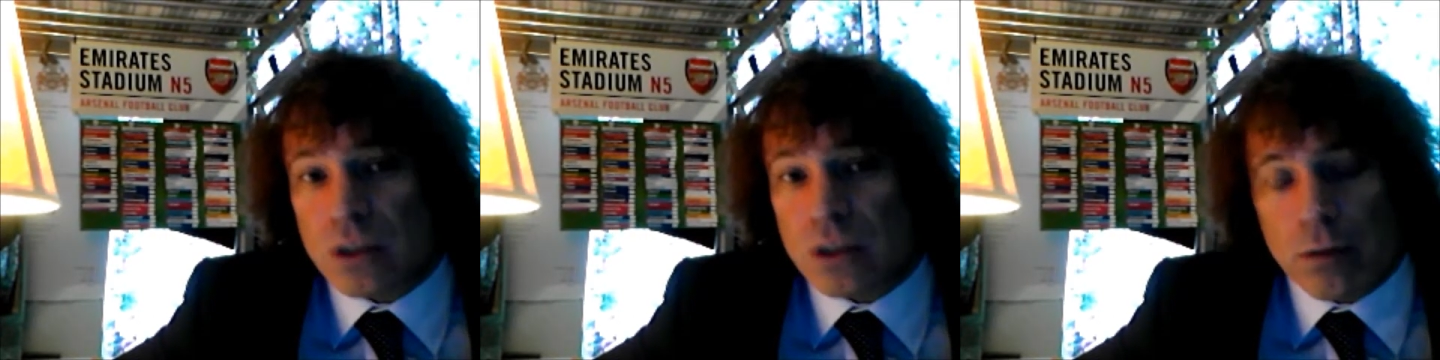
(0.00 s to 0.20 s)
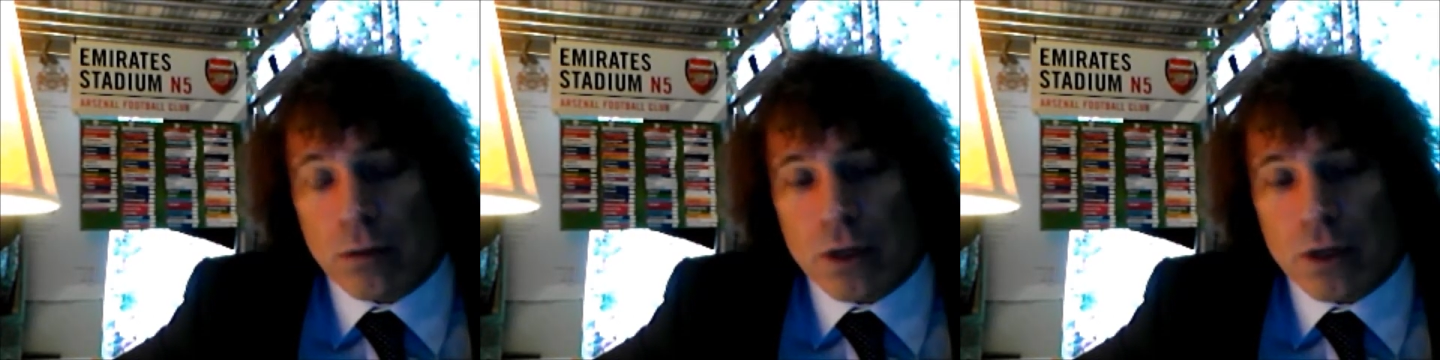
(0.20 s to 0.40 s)

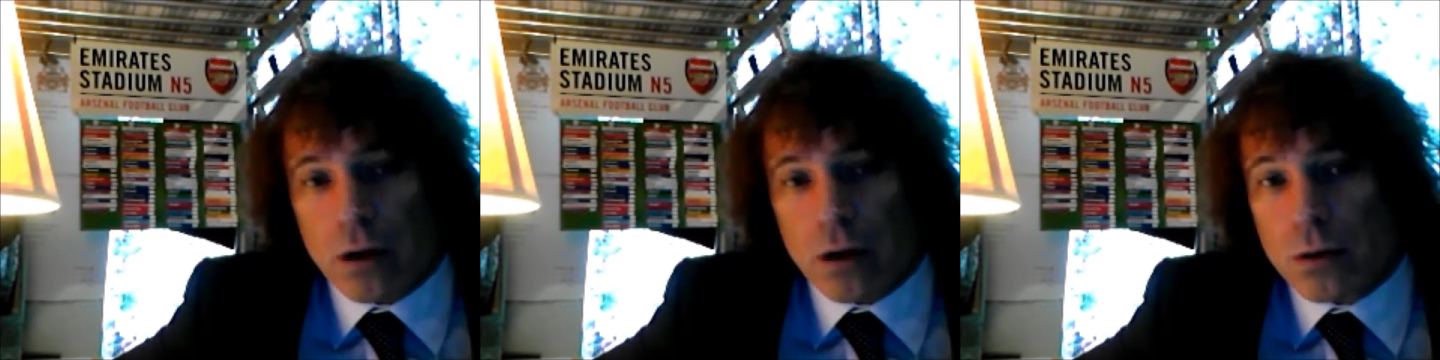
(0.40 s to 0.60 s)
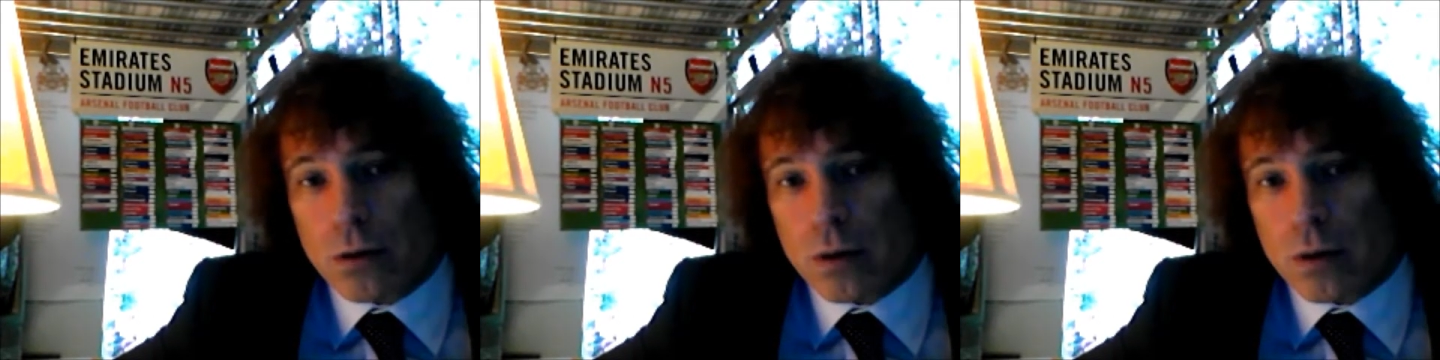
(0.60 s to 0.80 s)
Solomon
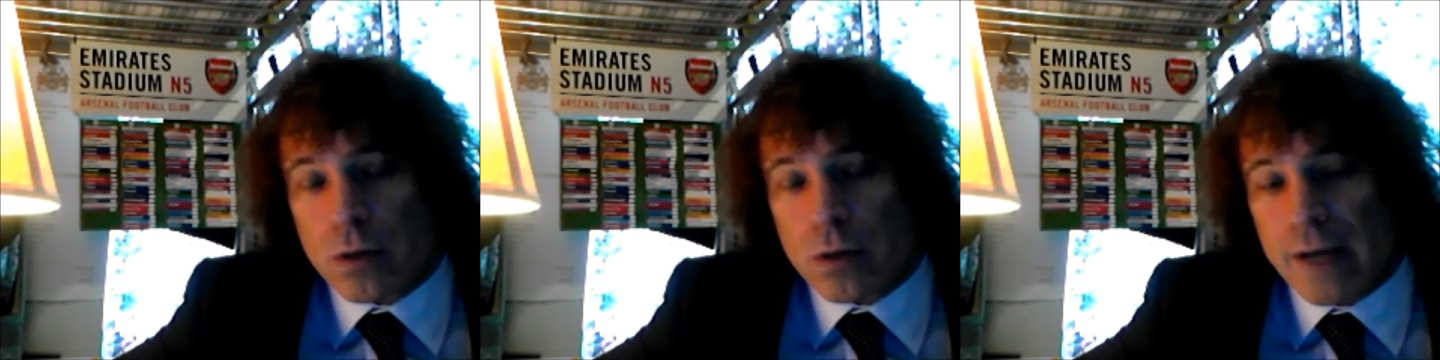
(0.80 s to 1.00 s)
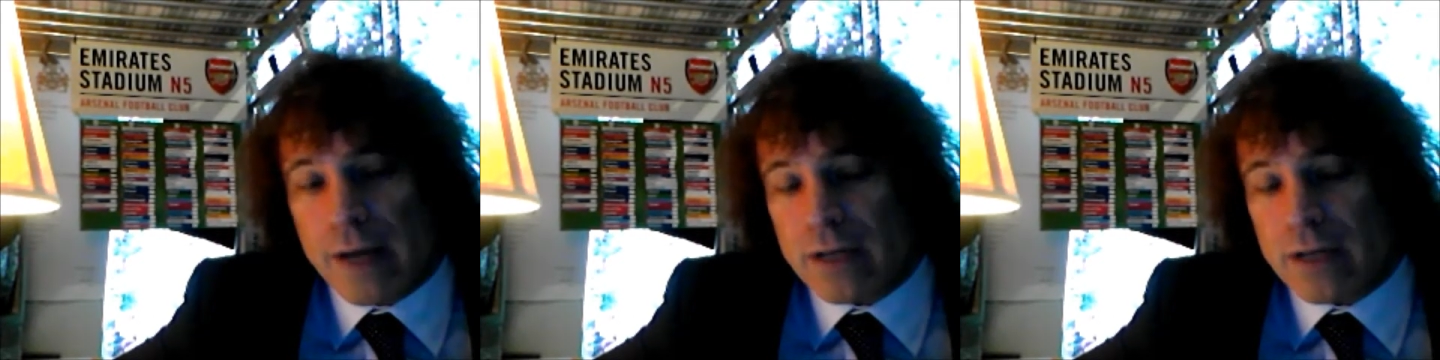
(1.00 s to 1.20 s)
Kalou, we
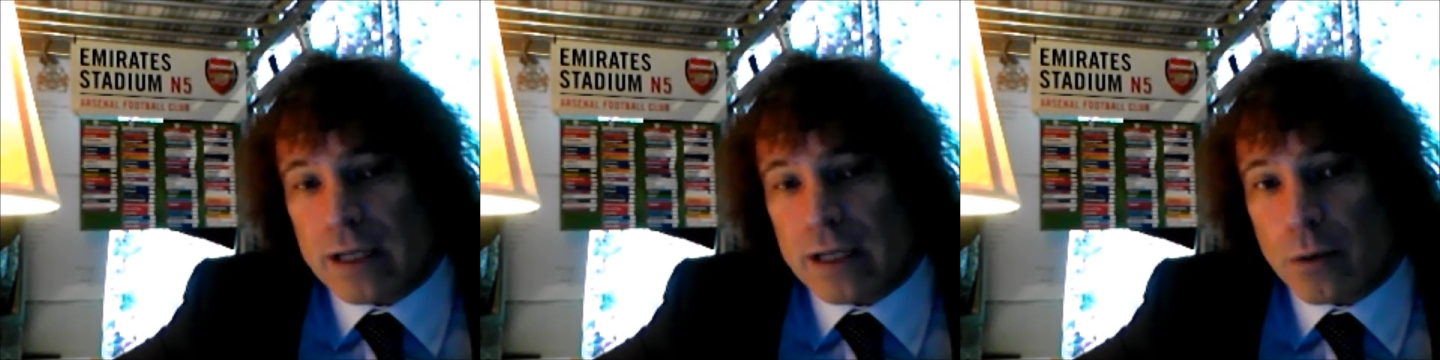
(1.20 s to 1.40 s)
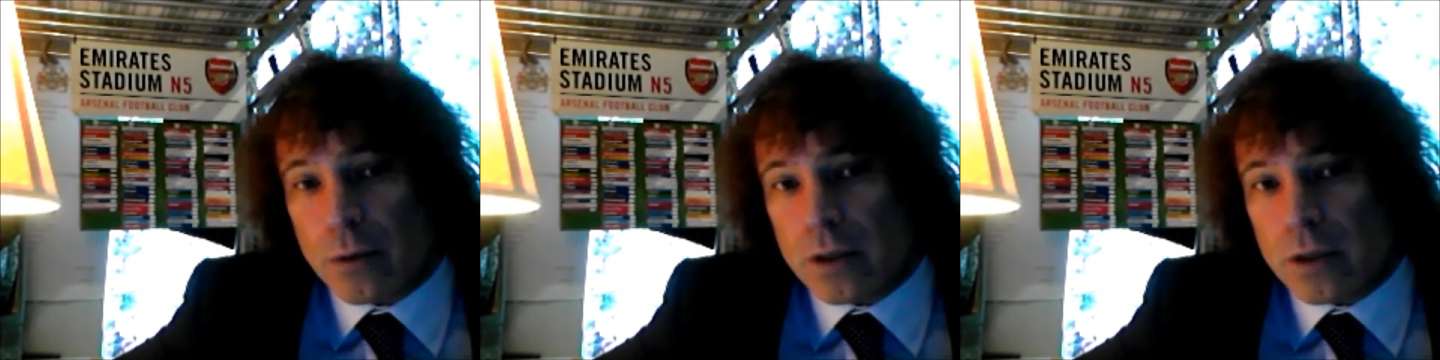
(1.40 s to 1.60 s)
were heavily
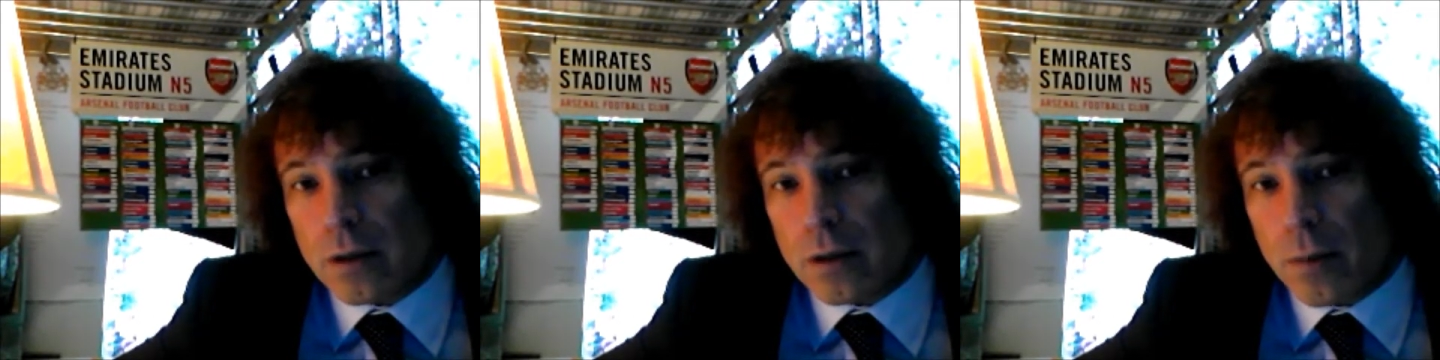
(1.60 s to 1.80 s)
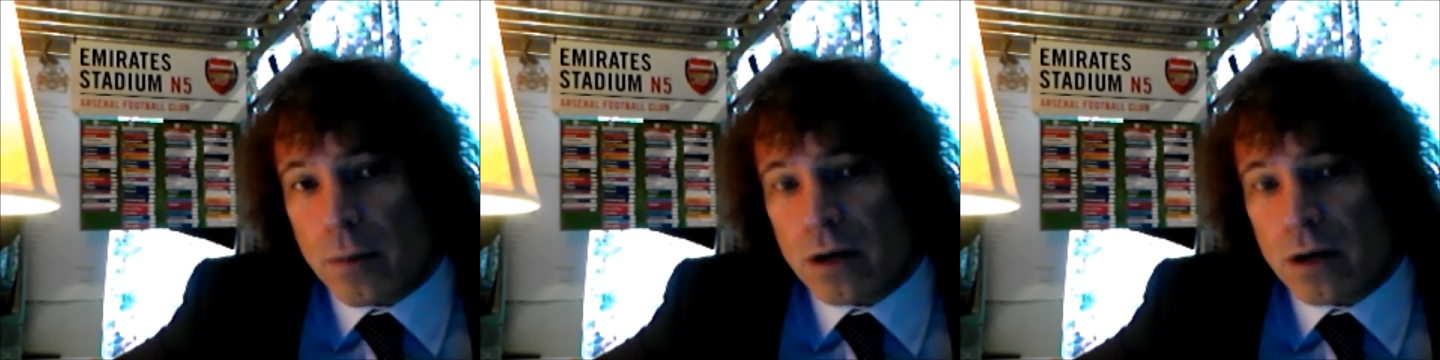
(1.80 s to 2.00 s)
linked with in
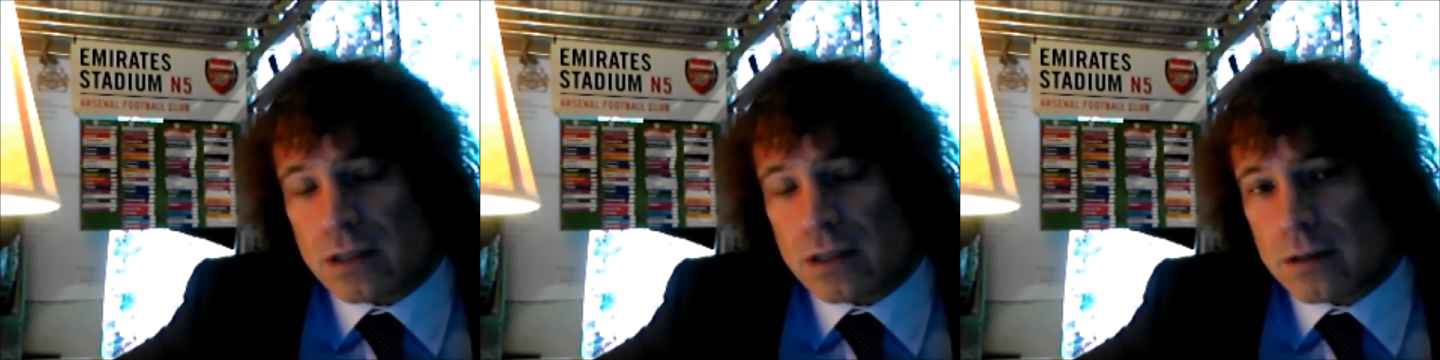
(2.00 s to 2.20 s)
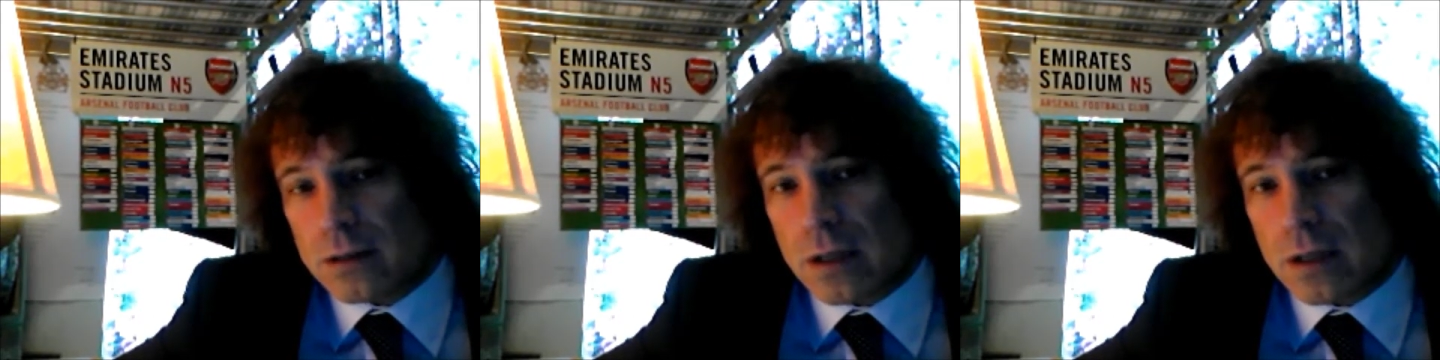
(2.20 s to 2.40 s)
the
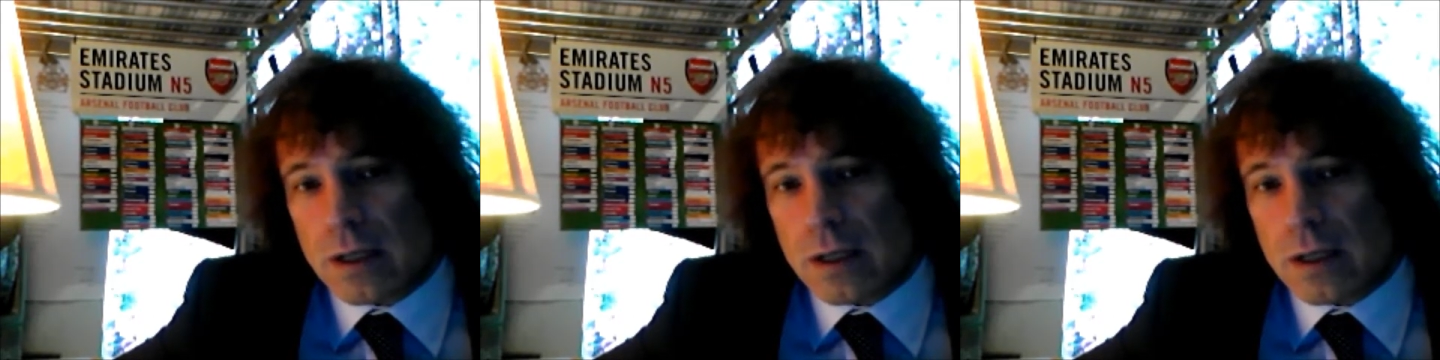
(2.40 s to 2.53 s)
past, and